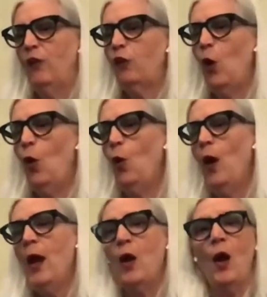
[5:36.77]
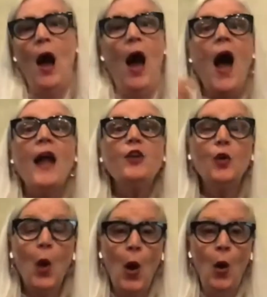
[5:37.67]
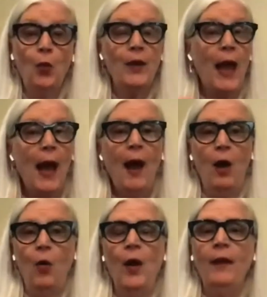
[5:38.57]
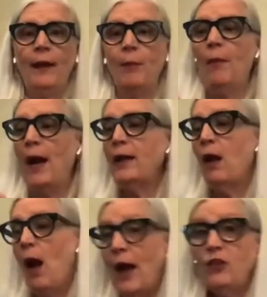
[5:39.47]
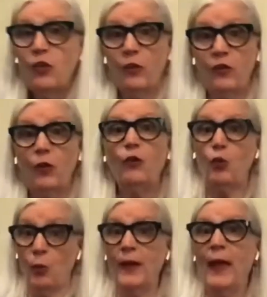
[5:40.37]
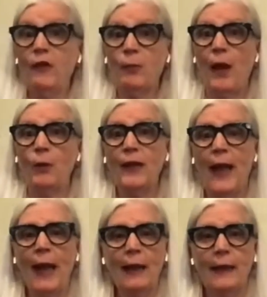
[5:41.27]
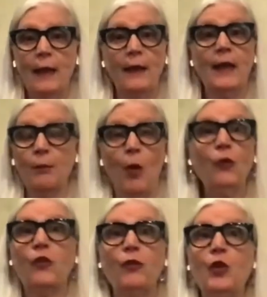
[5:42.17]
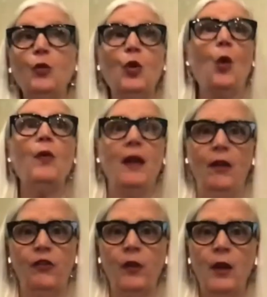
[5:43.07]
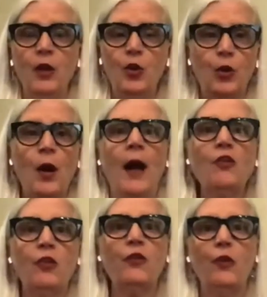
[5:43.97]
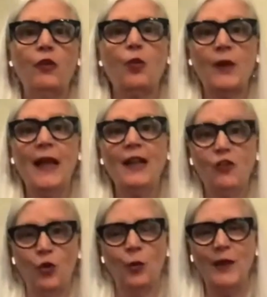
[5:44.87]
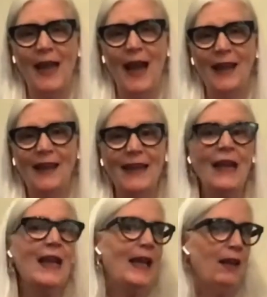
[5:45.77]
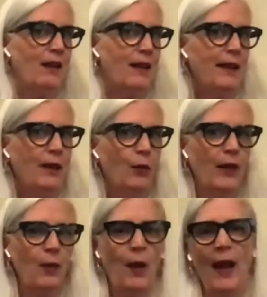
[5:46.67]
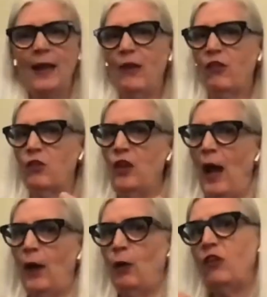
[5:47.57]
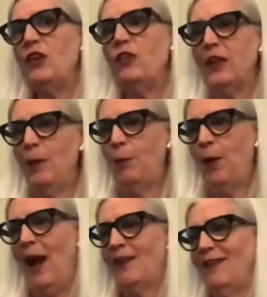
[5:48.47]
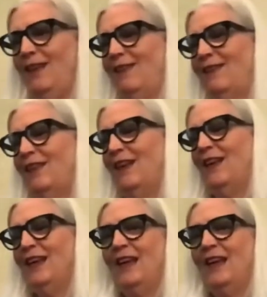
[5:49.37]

And so I know now that my consciousness creates my reality. I think most of you know this. Your consciousness creates your reality in theory, right? It's not as easy in practice.